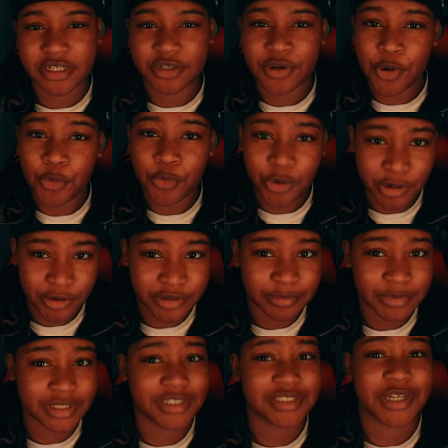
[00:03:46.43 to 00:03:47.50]
and don't worry
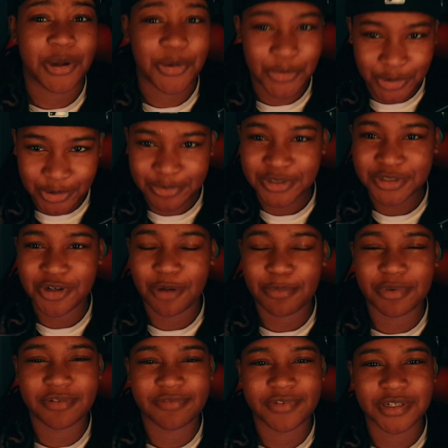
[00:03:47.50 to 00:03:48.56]
because I will be
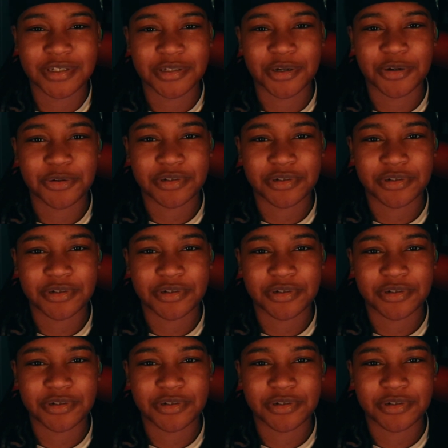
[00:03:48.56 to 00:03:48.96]
dropping a video